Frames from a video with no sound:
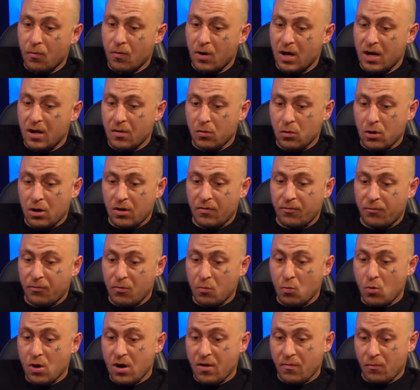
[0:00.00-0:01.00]

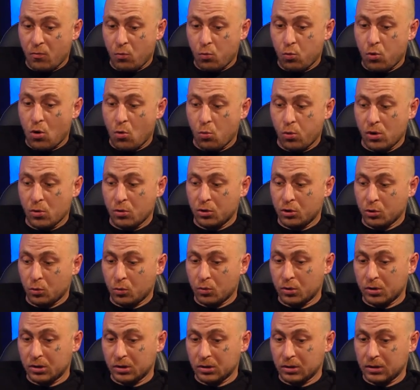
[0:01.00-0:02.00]
From what we were
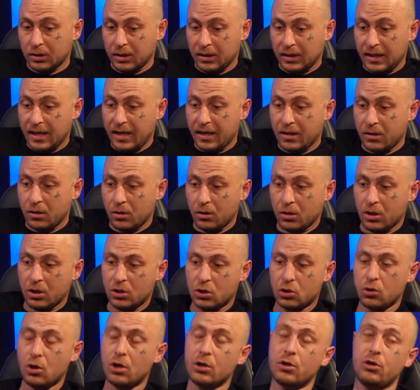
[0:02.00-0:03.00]
doing then,
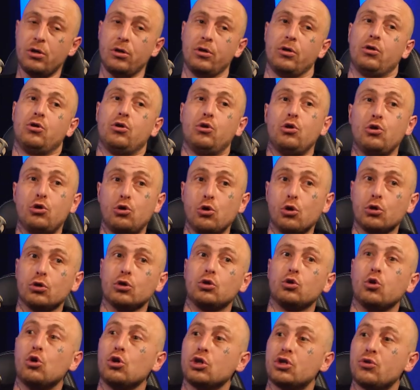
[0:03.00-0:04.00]
it's like you took
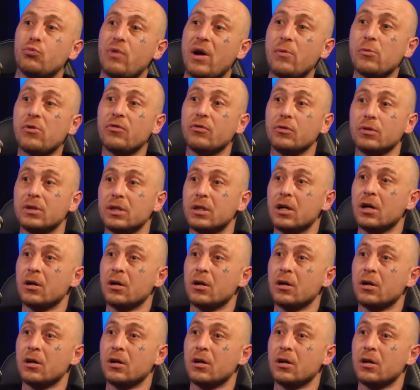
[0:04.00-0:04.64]
the torch and ran with it.